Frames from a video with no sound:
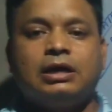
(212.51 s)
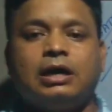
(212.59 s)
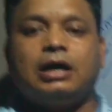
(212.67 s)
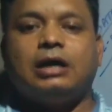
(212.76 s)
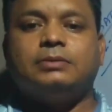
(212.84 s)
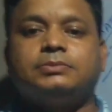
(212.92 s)

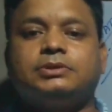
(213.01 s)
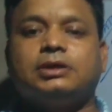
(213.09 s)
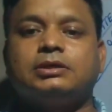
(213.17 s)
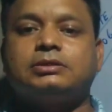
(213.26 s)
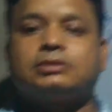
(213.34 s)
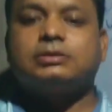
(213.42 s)
have
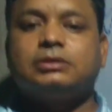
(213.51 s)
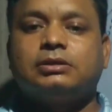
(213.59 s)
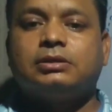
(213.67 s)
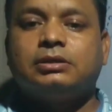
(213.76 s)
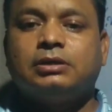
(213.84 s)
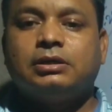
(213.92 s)
just
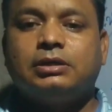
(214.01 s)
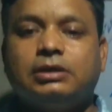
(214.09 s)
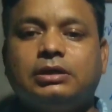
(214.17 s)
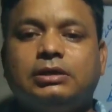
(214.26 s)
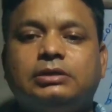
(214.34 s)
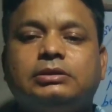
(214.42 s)

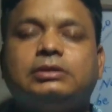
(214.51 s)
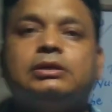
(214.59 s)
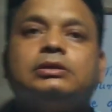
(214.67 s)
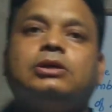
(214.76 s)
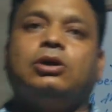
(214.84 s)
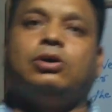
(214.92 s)

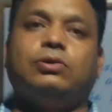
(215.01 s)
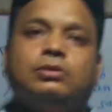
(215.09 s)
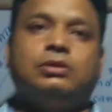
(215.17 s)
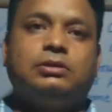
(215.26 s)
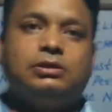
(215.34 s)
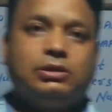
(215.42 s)
entered the
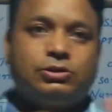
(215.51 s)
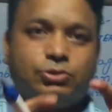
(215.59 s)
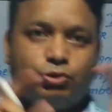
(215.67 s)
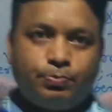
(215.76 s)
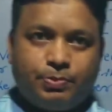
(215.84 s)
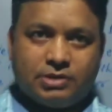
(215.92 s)
hall. They are
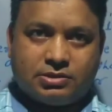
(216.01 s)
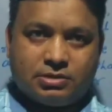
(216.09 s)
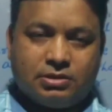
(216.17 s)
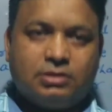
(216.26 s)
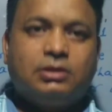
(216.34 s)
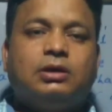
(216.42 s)
two persons.